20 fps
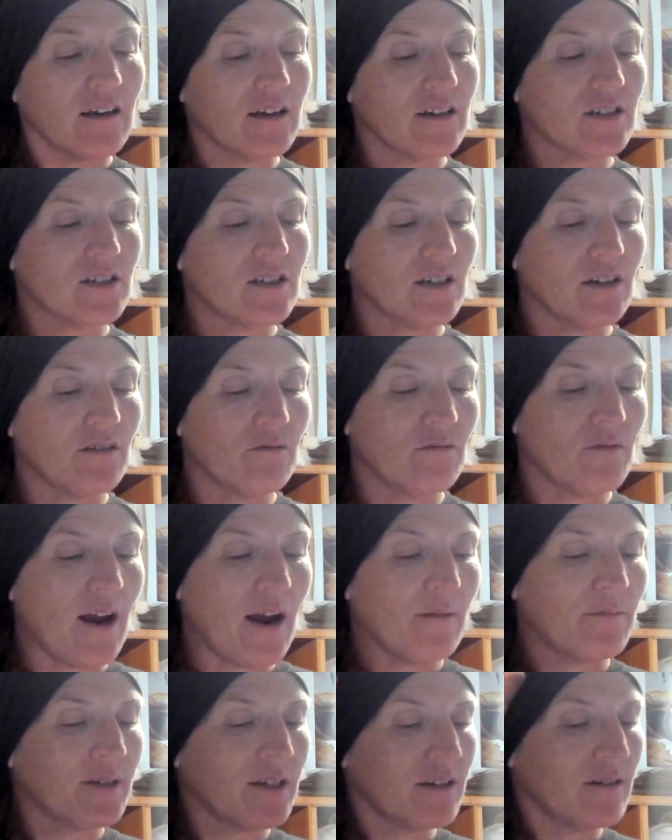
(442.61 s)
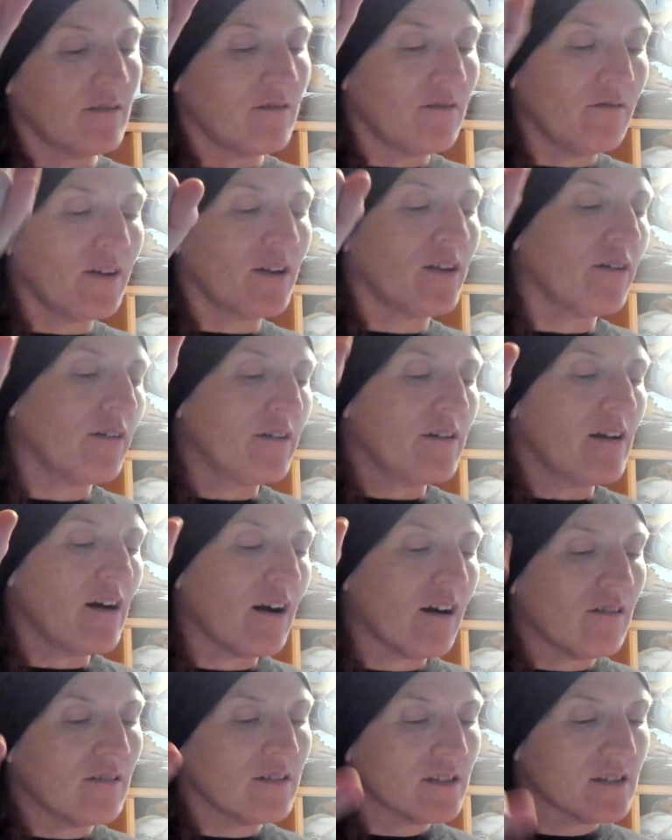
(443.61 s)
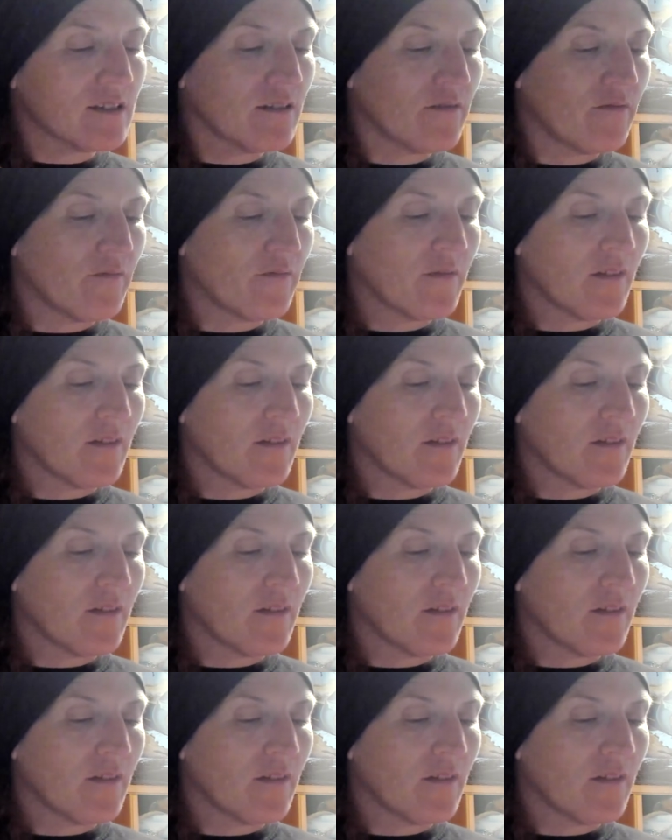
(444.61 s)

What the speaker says: And she rapped it with her knuckles.